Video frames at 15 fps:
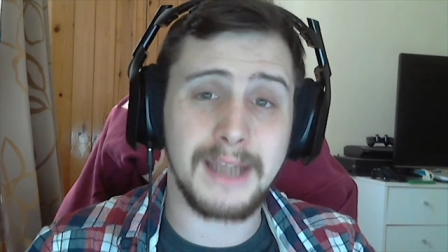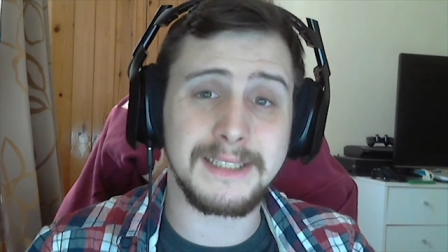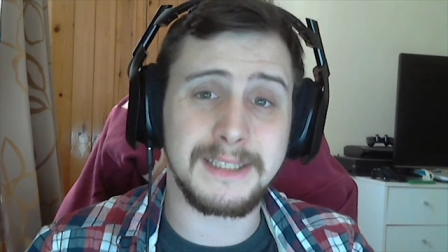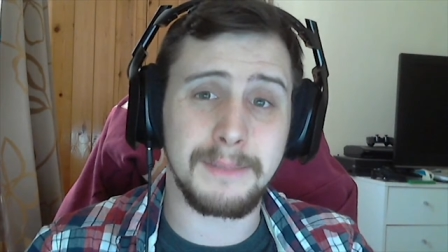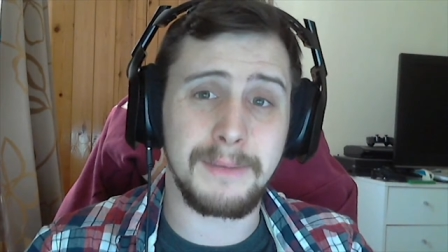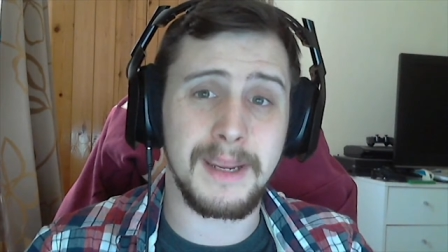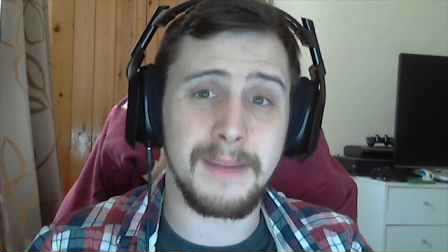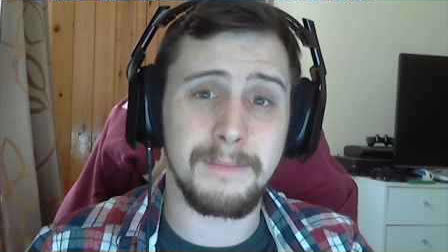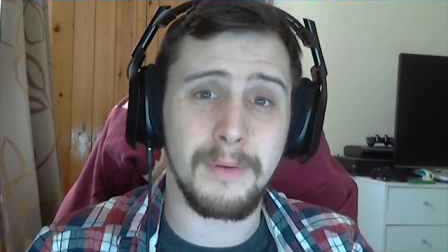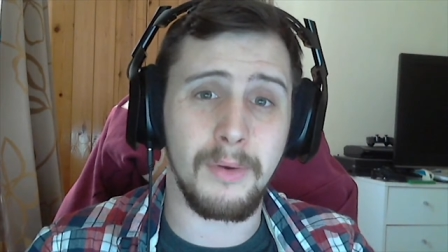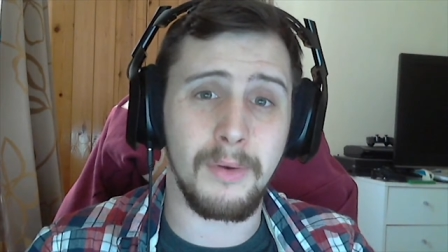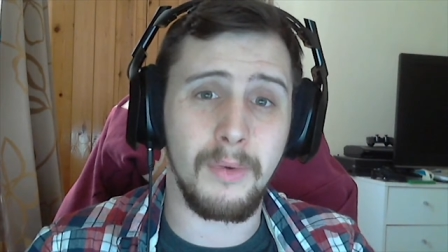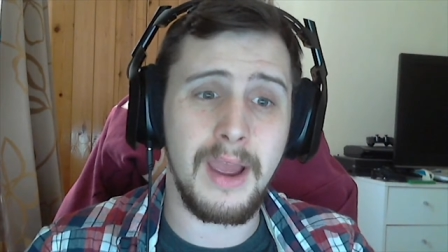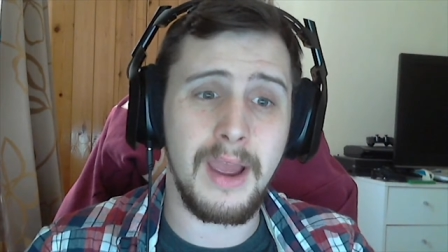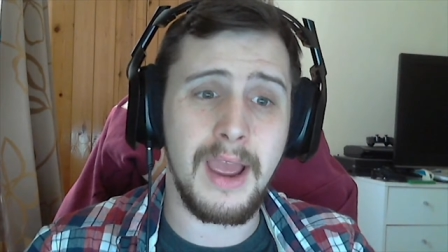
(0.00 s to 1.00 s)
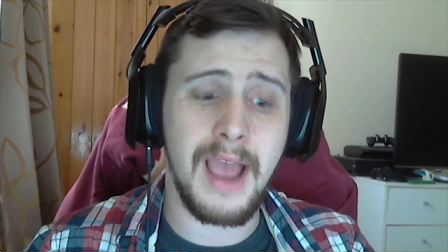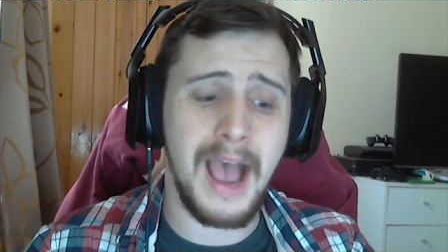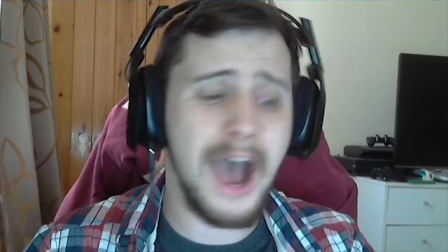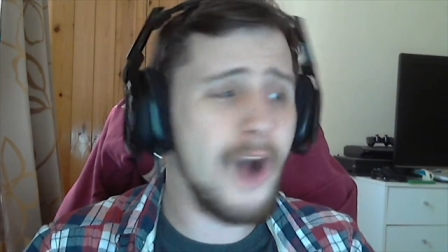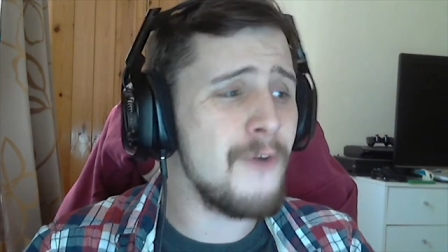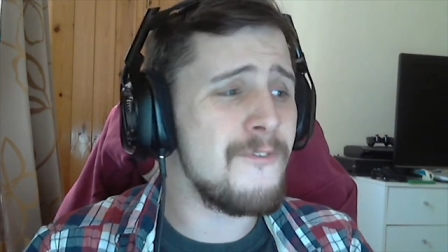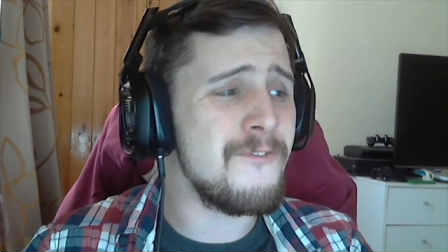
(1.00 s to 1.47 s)
to people.
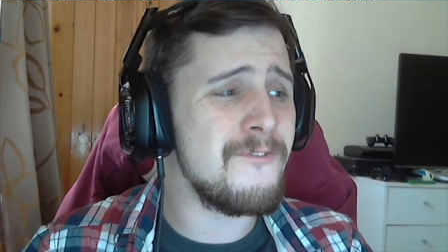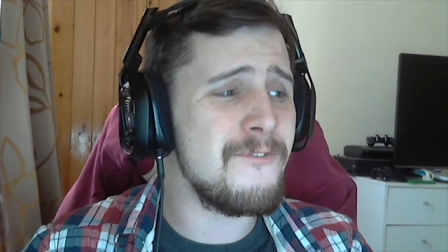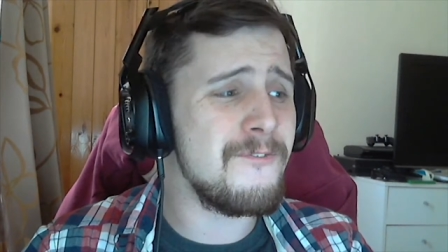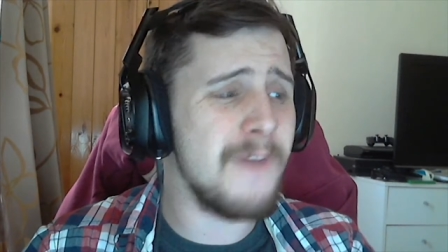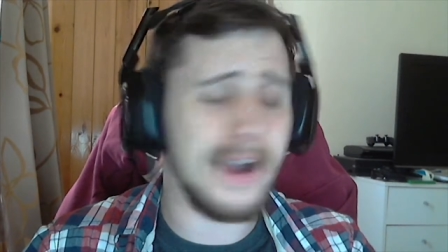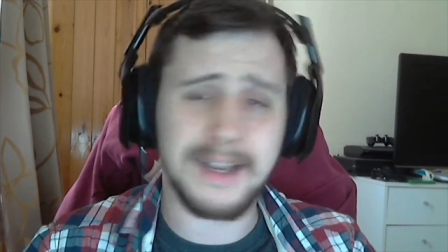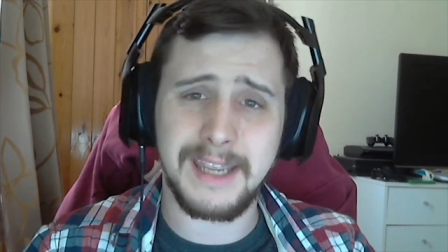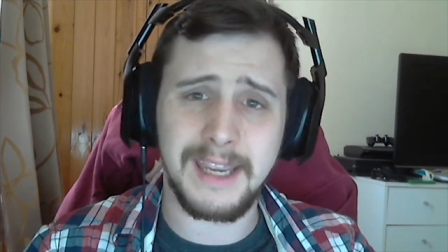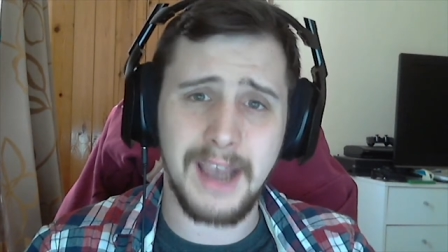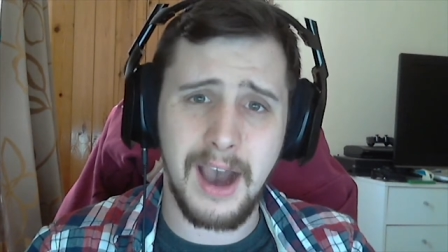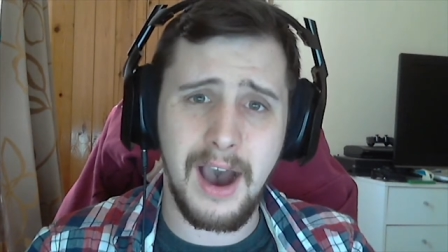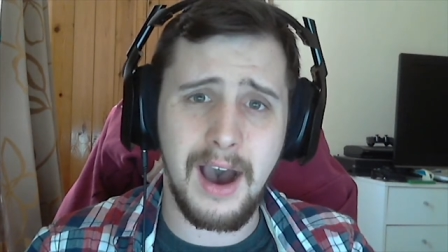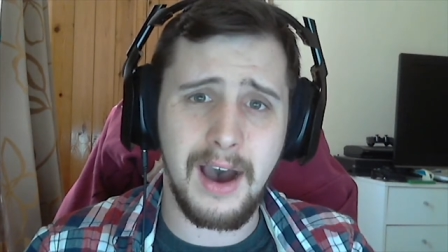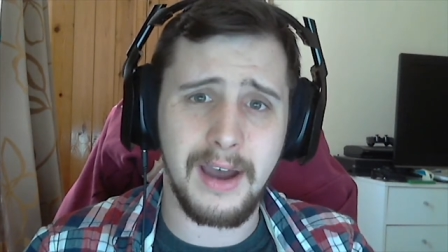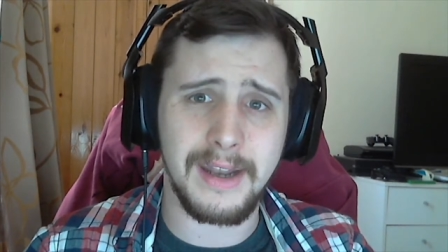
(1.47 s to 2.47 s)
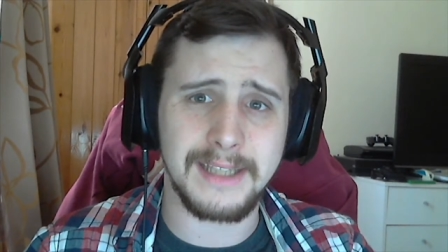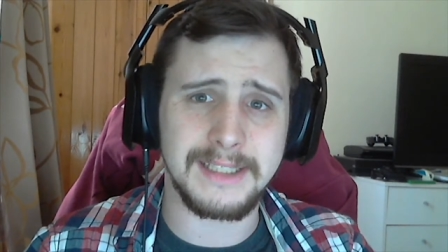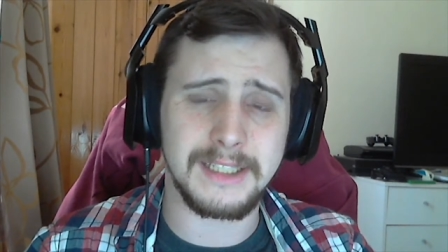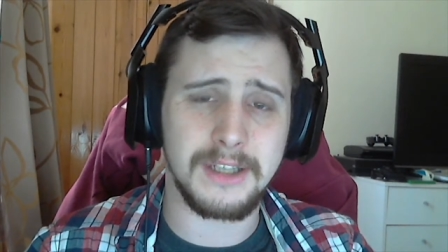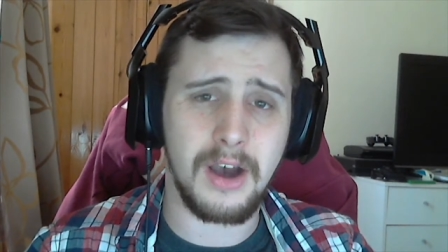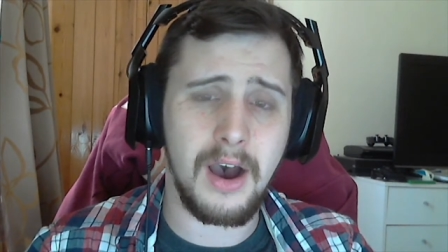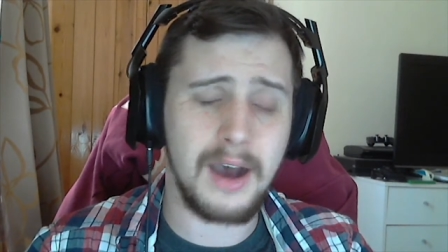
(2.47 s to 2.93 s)
How fucking hard is
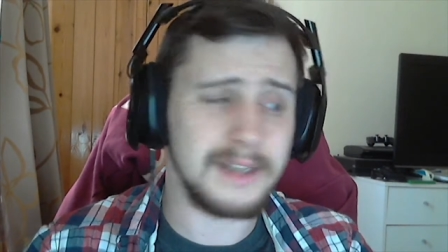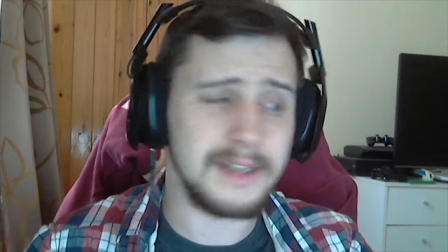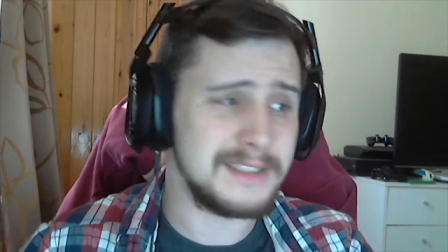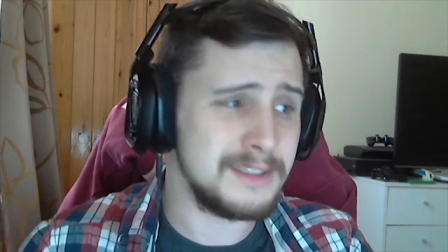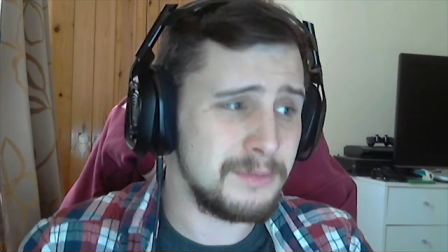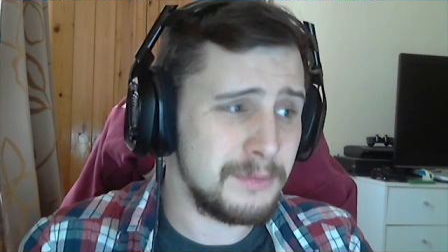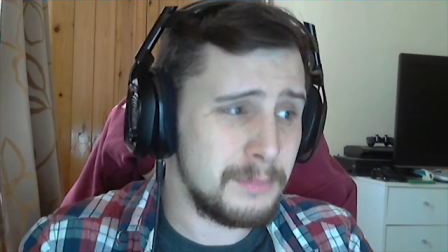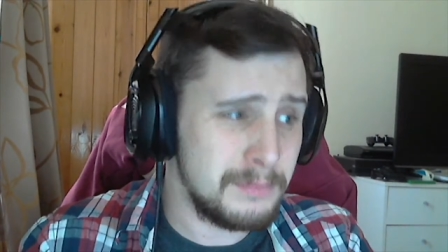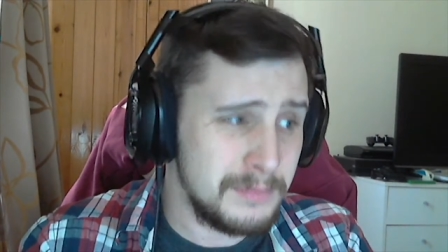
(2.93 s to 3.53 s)
it hard to